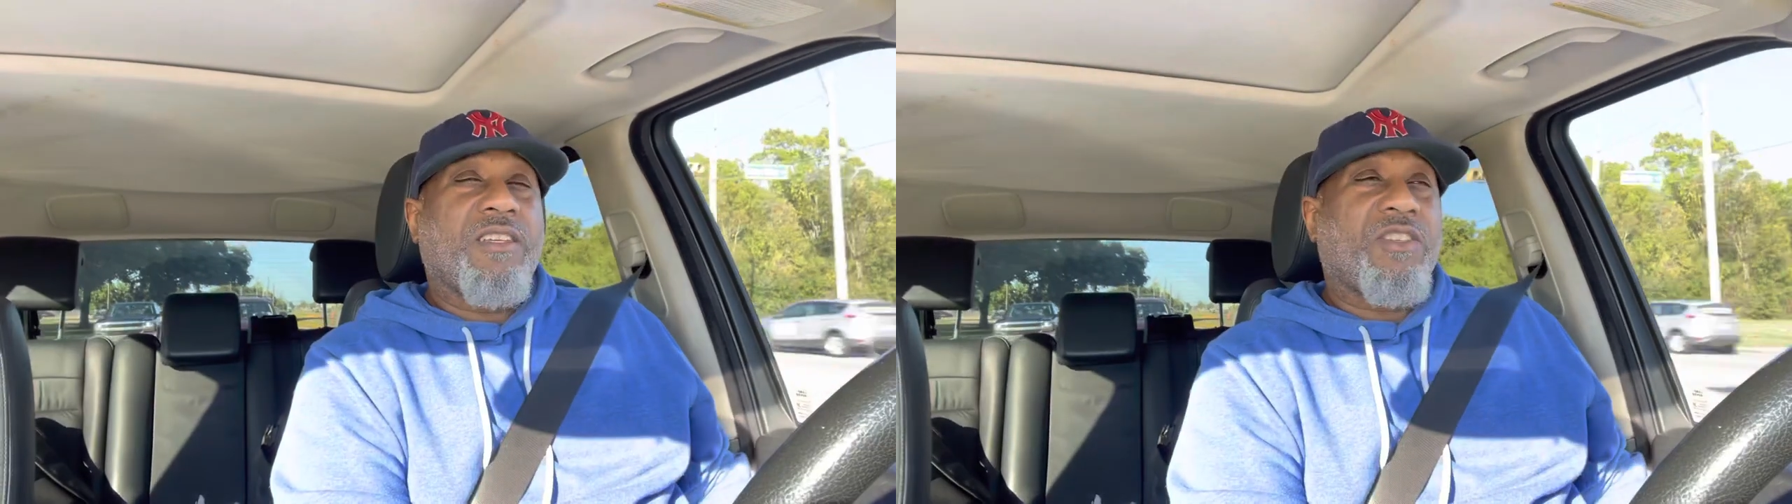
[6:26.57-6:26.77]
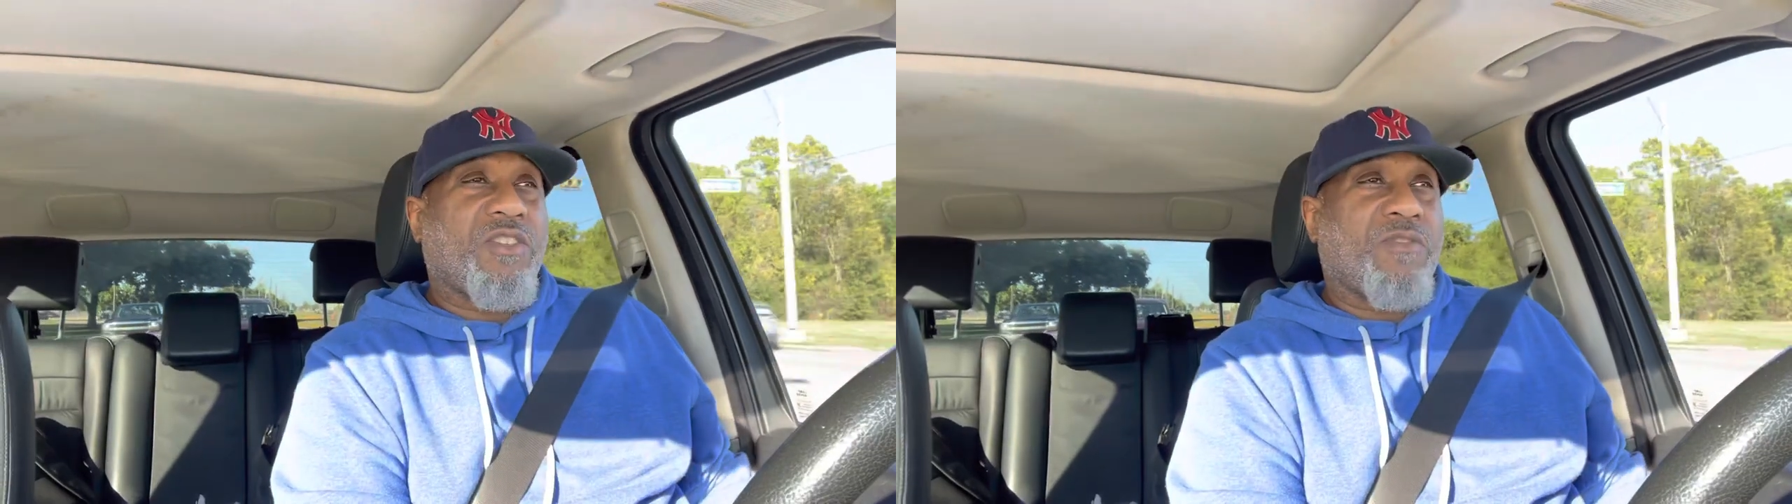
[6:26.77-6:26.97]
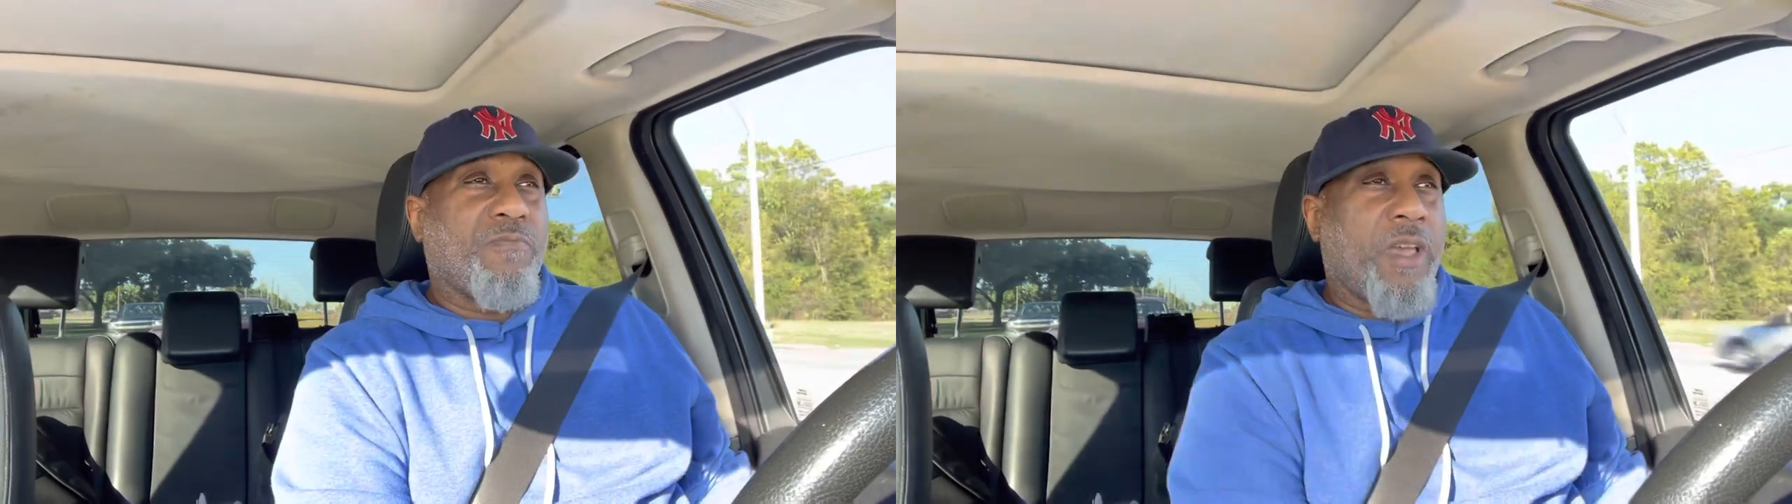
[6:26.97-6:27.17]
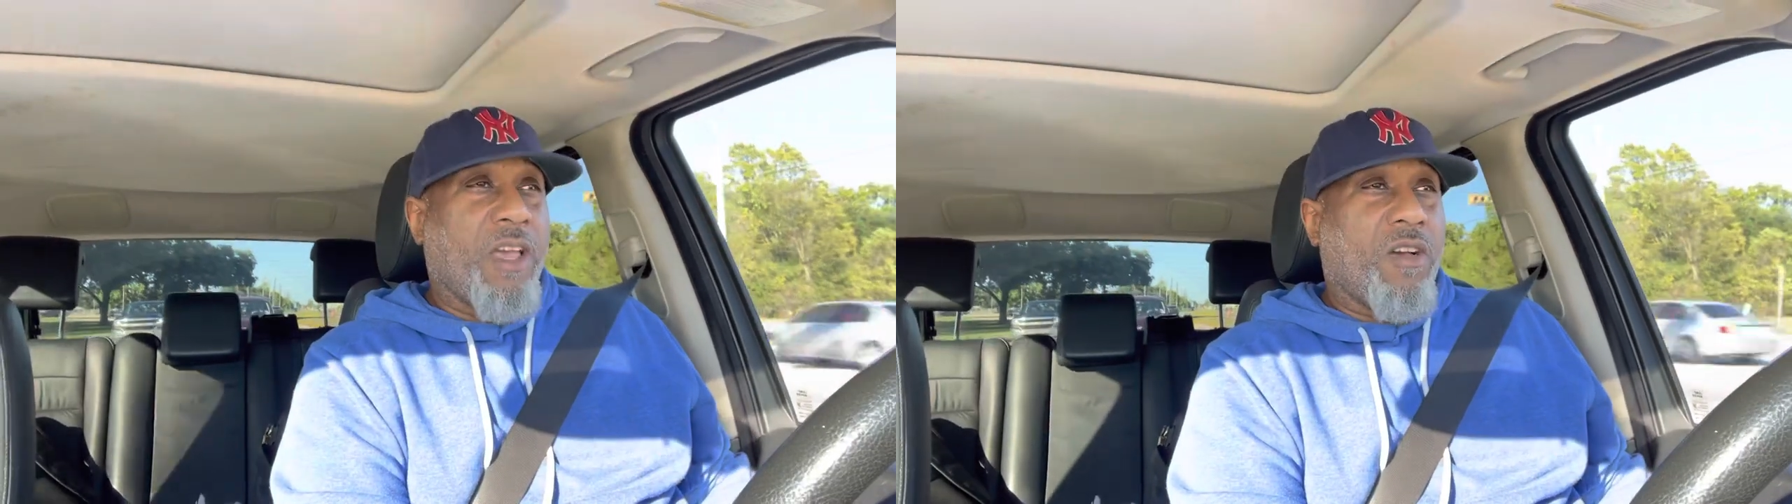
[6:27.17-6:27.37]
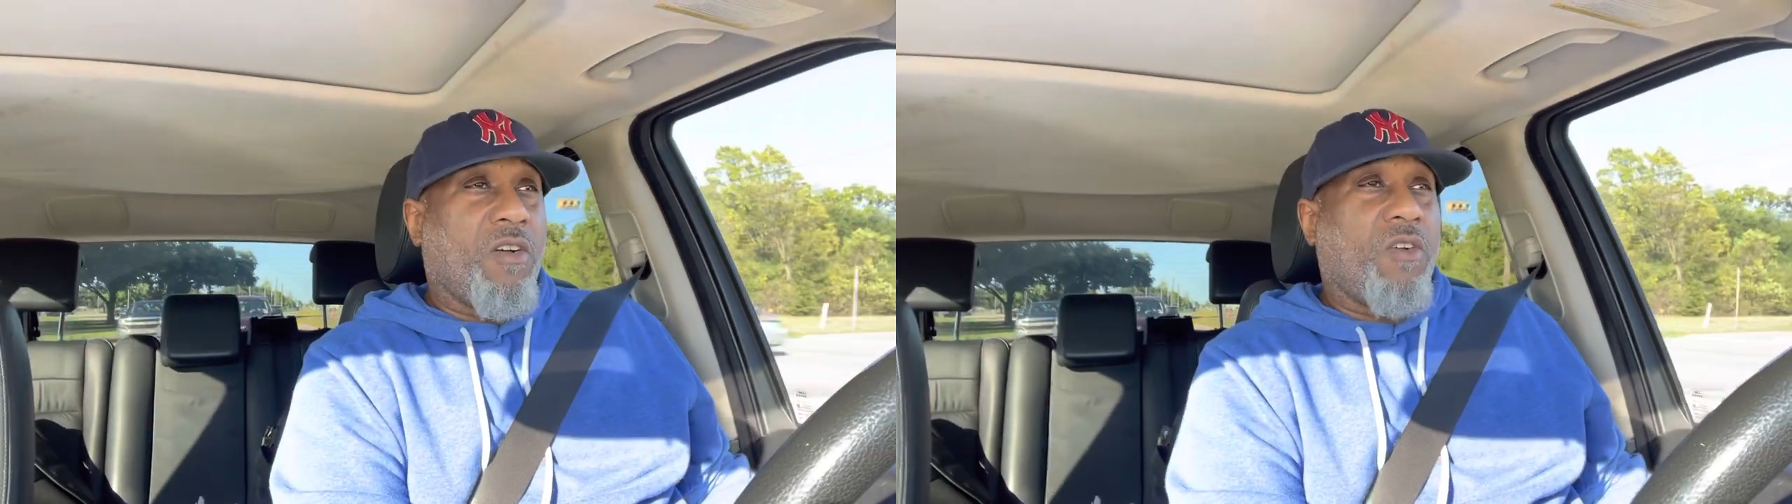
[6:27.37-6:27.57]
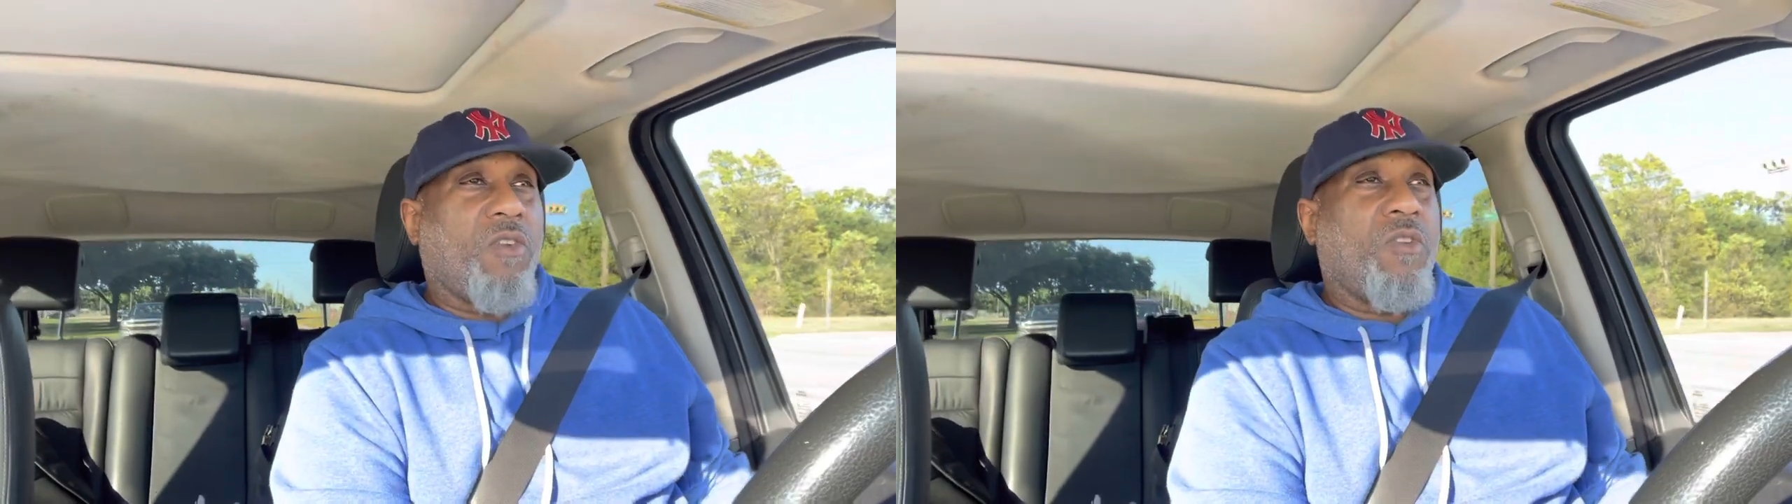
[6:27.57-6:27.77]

smell